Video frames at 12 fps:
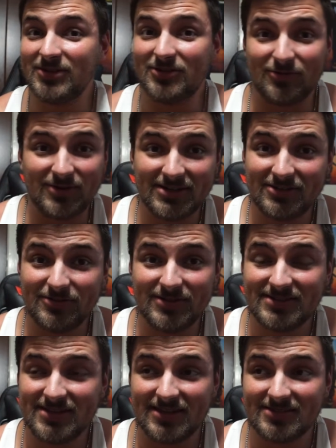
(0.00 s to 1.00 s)
and don't want to do
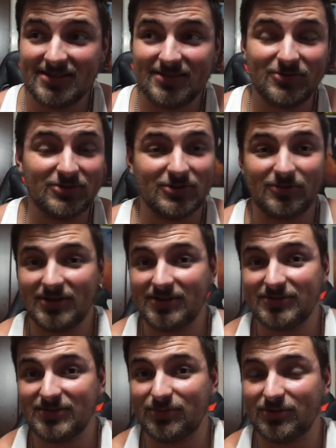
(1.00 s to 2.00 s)
his things anymore, don't want
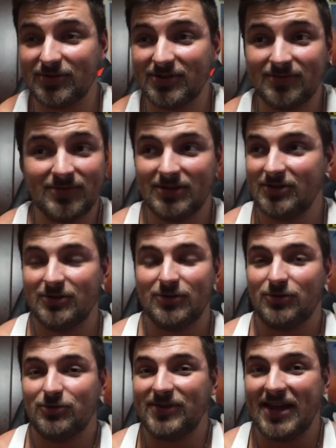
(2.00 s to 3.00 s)
to support him,
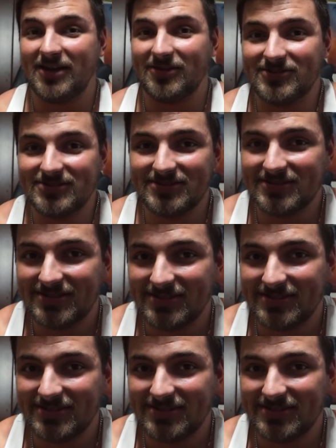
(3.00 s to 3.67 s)
who cares?